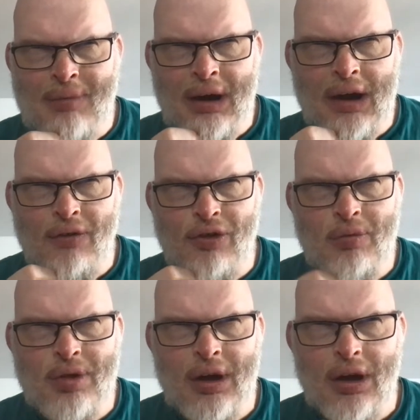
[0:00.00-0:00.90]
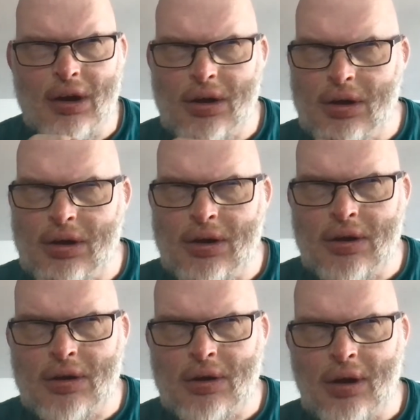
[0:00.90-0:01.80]
might have something.
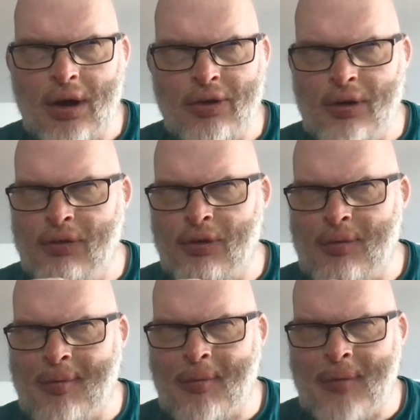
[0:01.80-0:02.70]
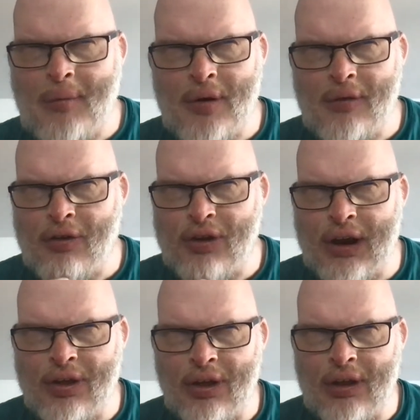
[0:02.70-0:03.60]
I don't even remember if I've
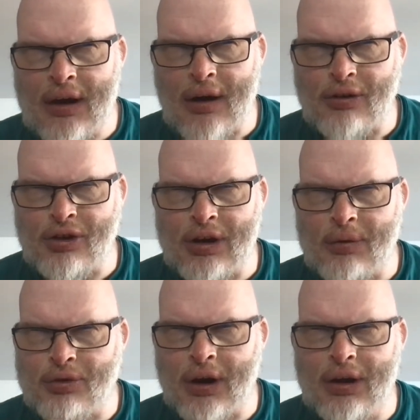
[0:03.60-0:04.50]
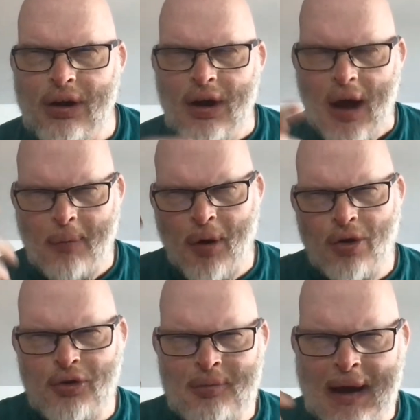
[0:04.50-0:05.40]
seen anything there, actually. I'm
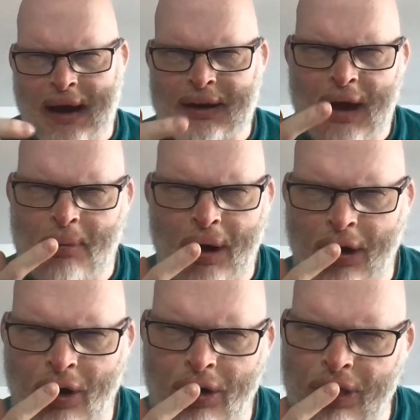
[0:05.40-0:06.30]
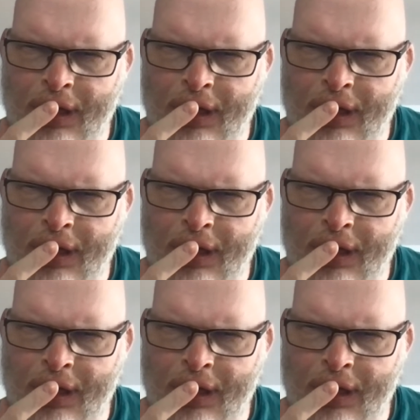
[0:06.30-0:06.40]
going through my head now, but I can't